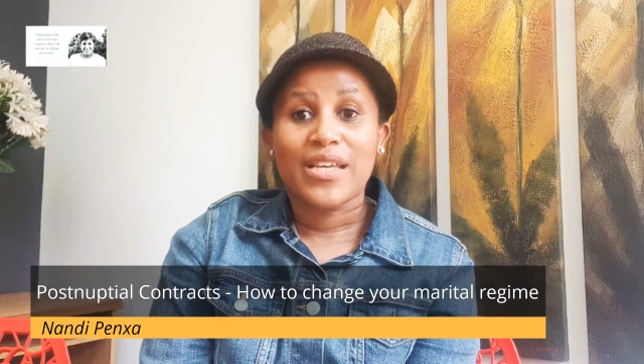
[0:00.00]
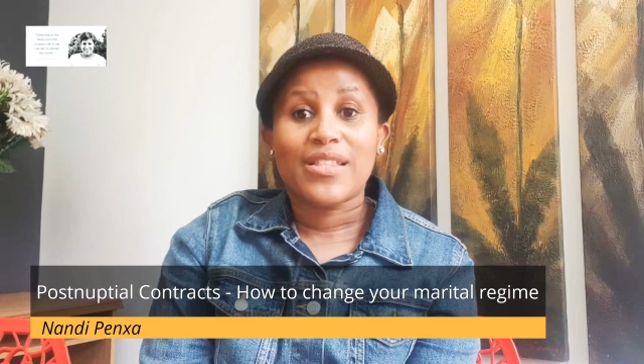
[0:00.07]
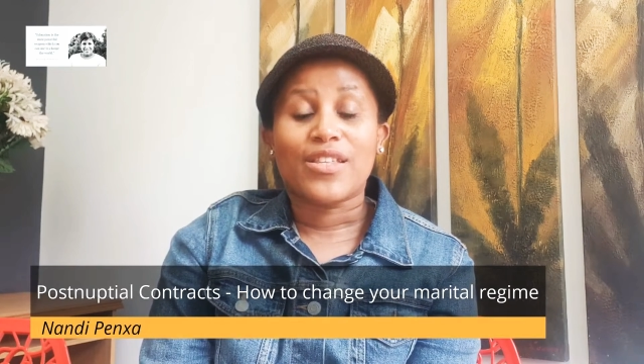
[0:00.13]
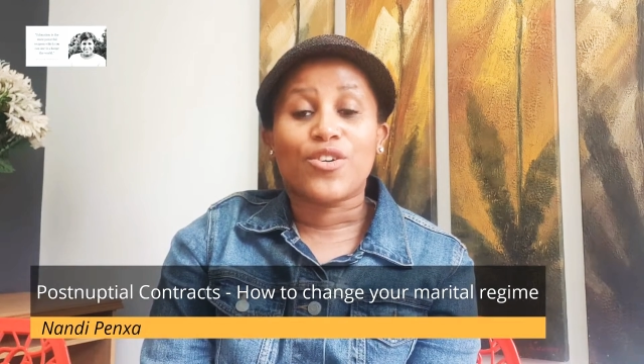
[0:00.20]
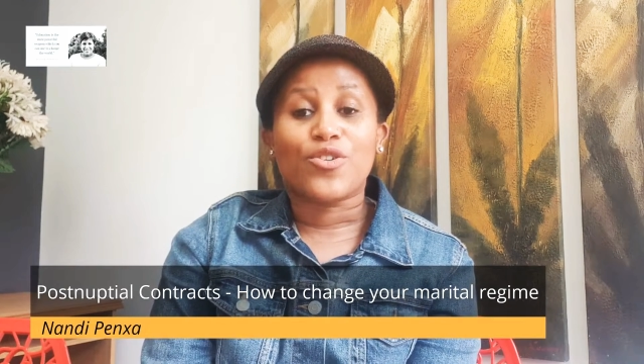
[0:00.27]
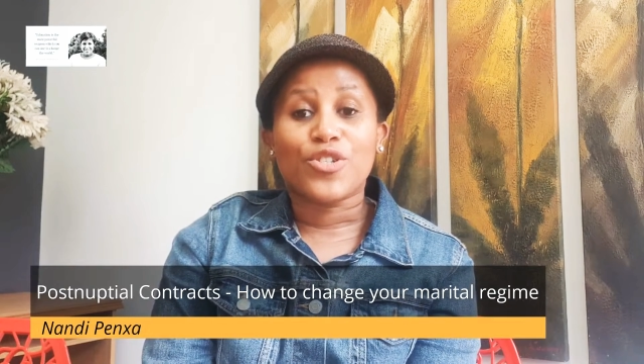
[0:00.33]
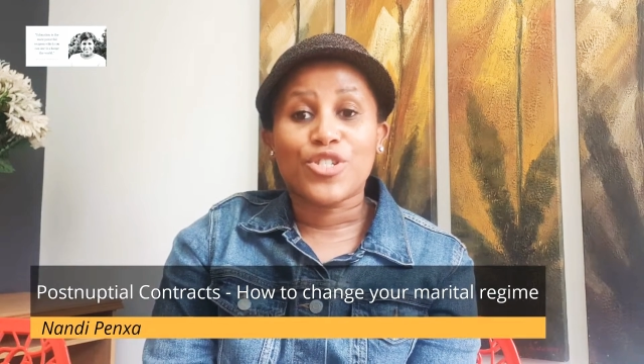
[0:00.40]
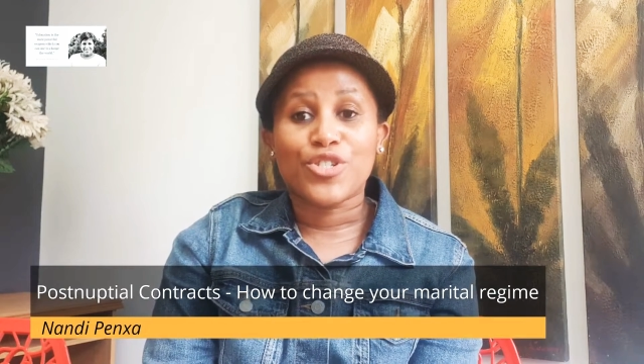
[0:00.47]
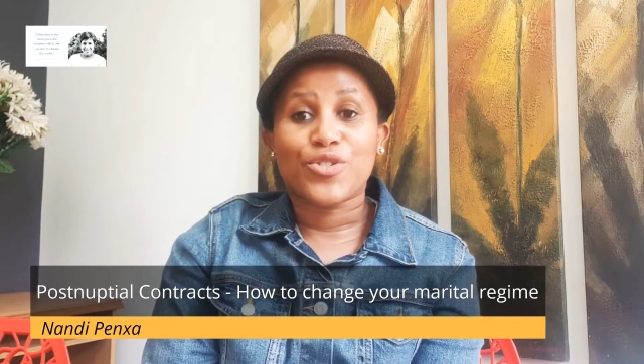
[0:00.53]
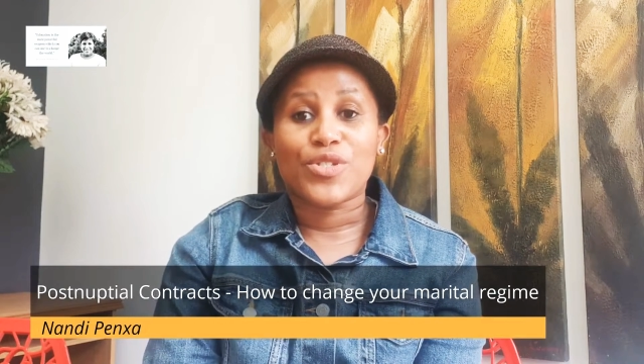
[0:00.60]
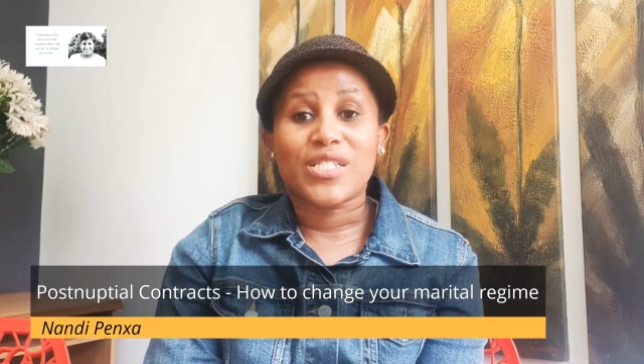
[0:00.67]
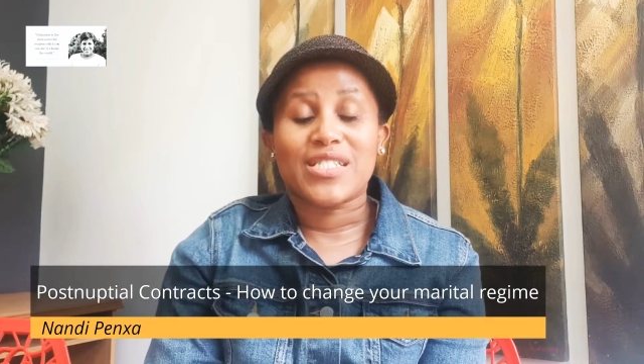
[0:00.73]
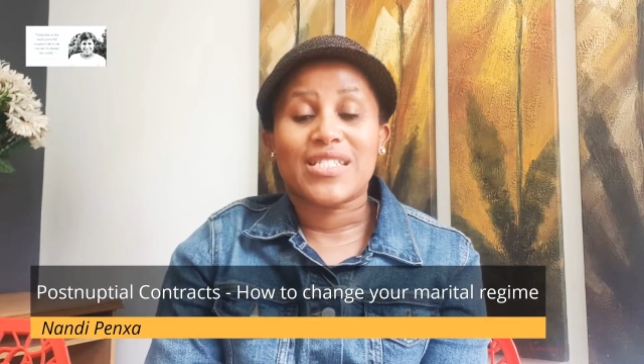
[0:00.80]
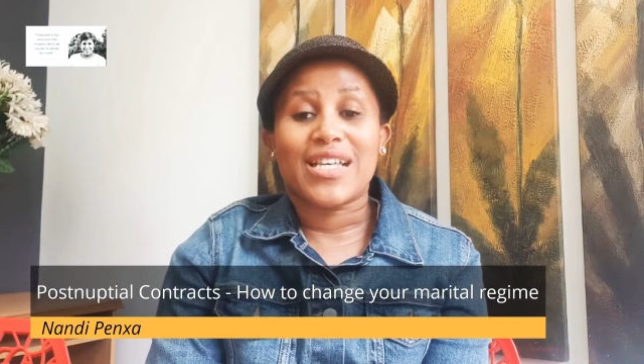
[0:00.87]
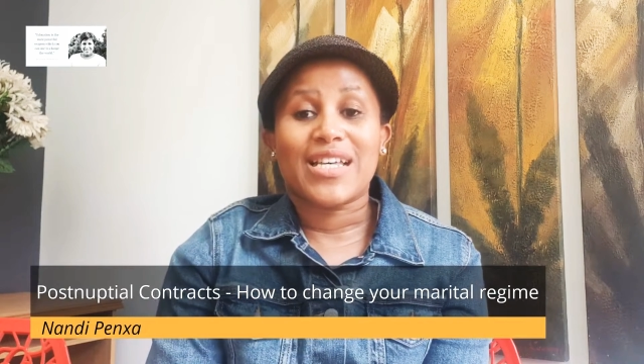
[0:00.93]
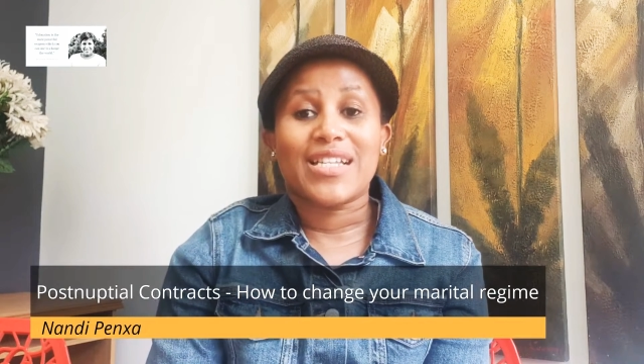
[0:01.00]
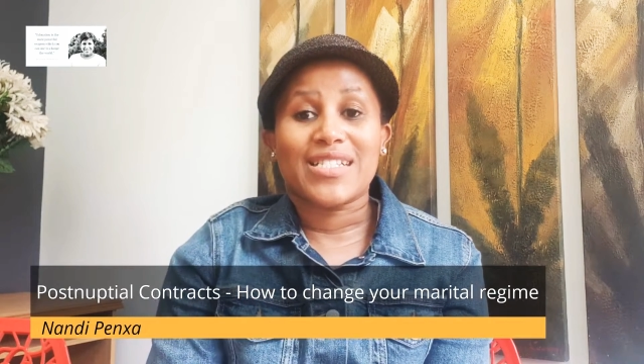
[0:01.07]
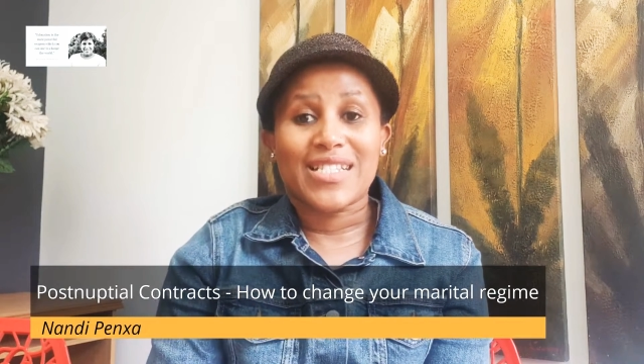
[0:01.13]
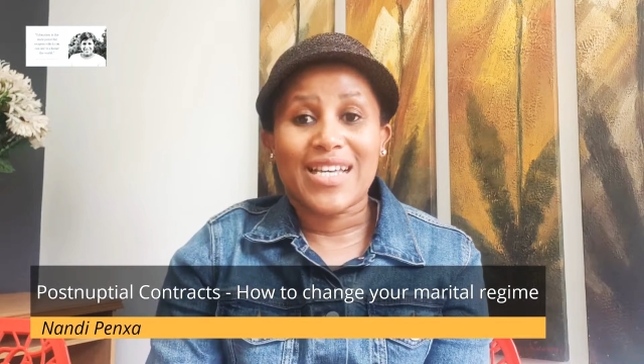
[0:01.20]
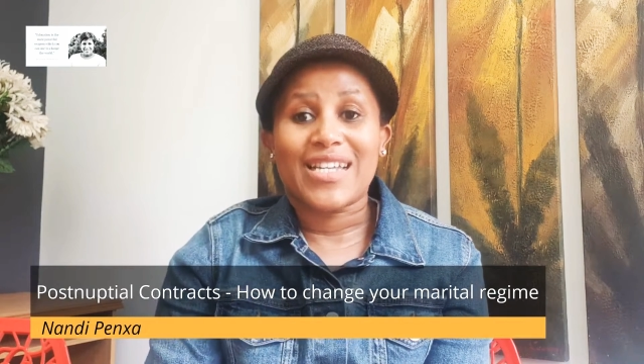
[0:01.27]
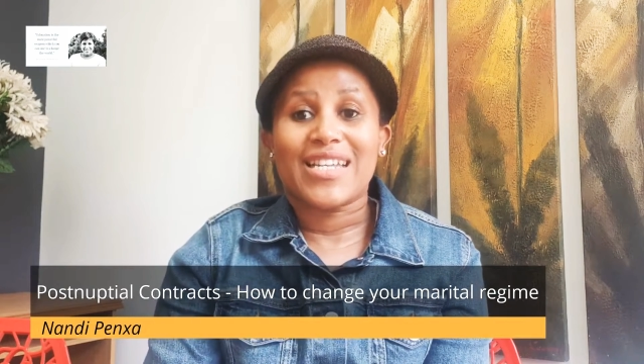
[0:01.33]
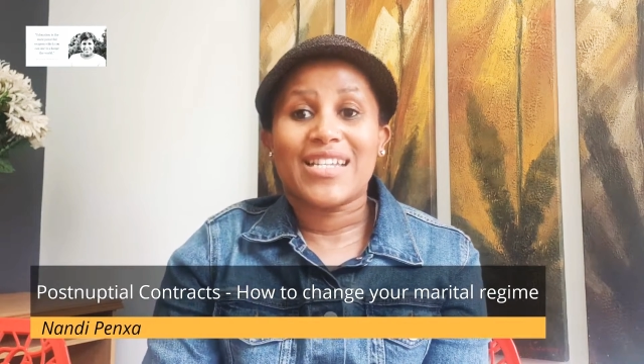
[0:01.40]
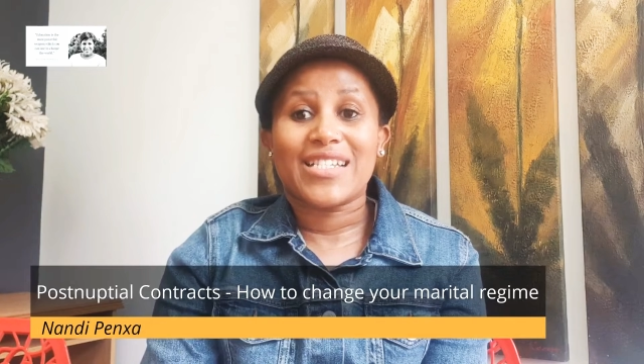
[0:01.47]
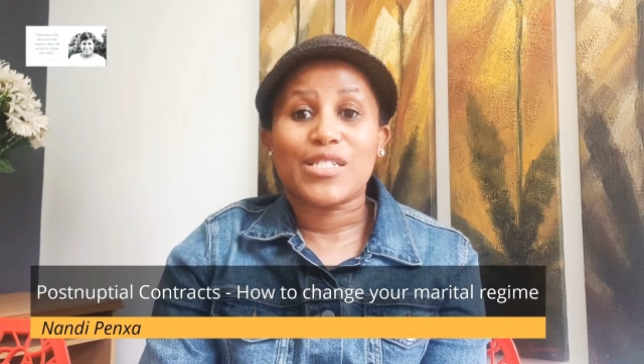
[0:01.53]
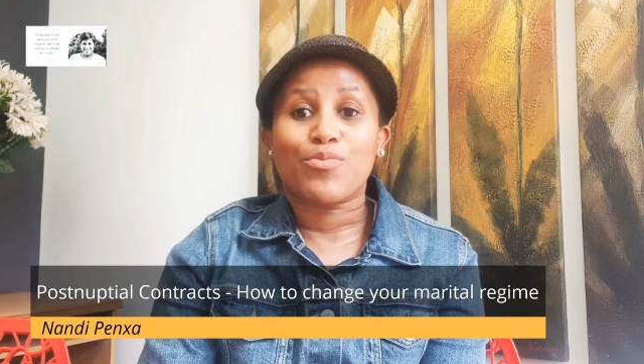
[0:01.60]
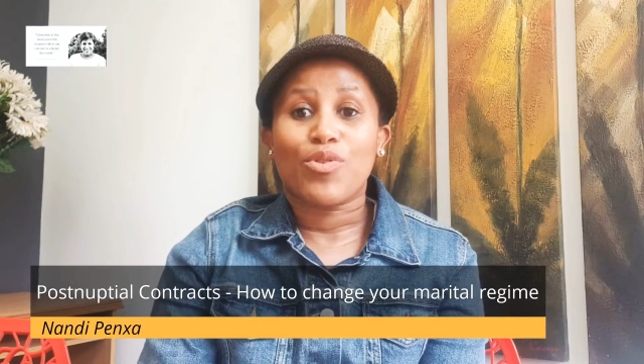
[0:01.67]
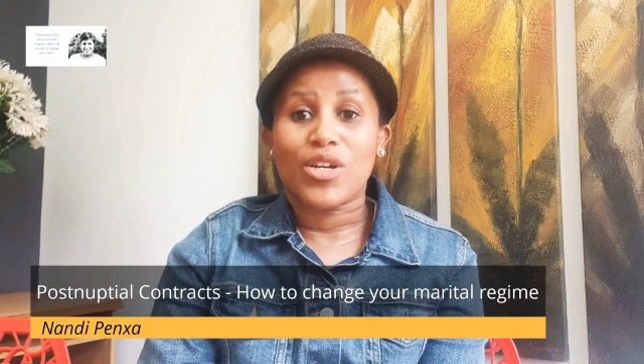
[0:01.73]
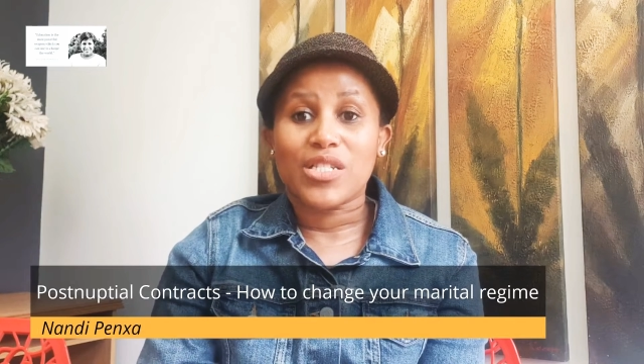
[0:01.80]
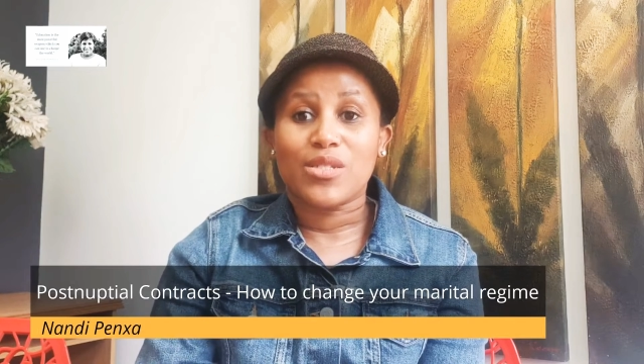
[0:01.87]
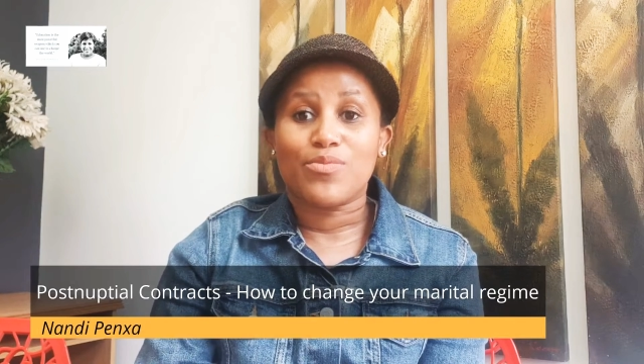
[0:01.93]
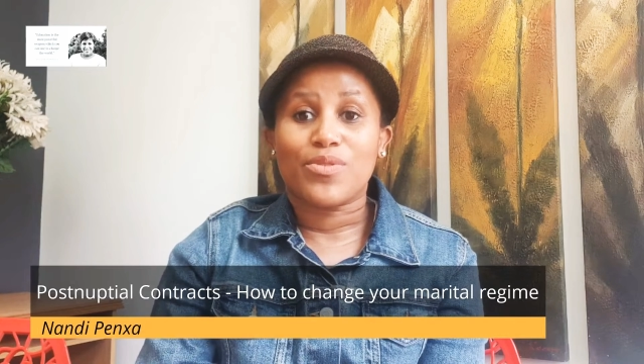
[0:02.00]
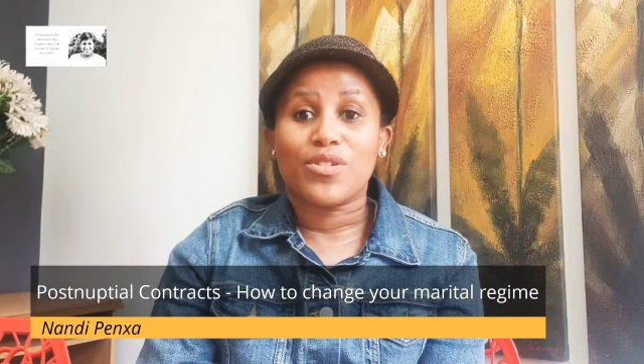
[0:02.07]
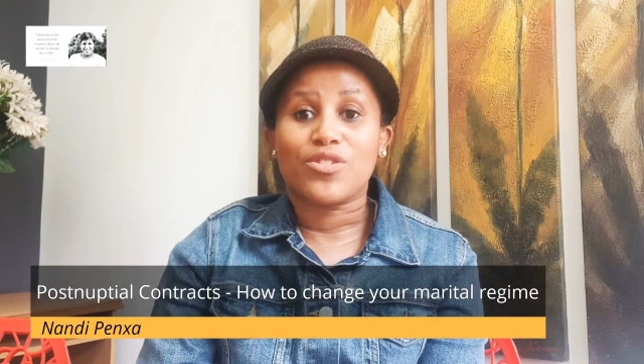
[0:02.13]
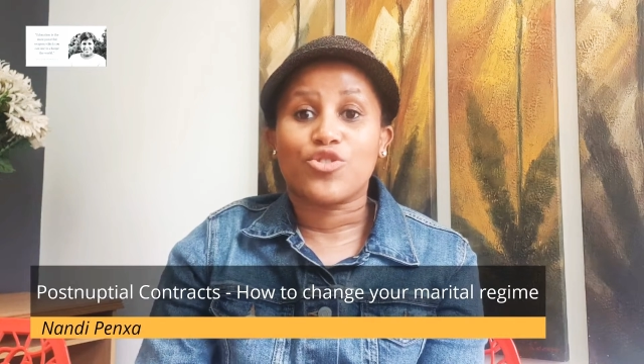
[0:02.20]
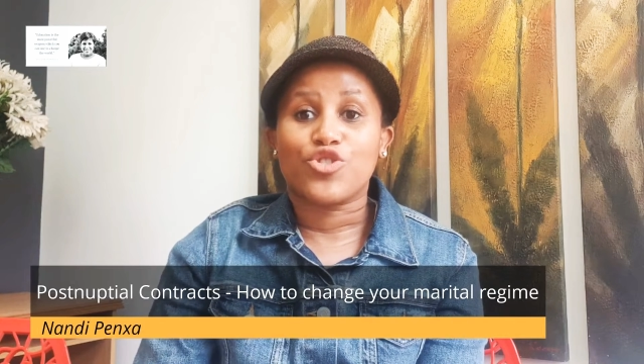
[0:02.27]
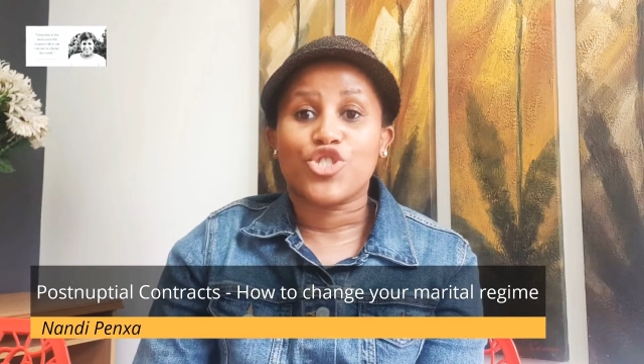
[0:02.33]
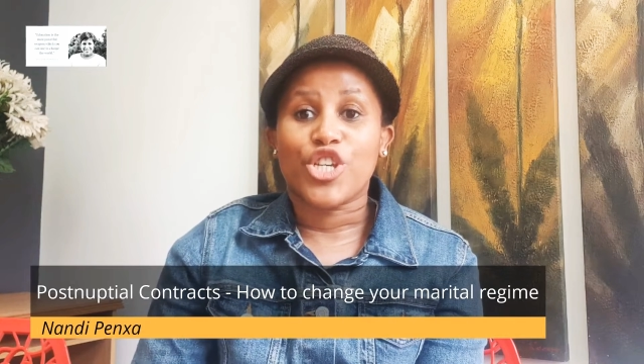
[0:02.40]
the good news is that it is possible to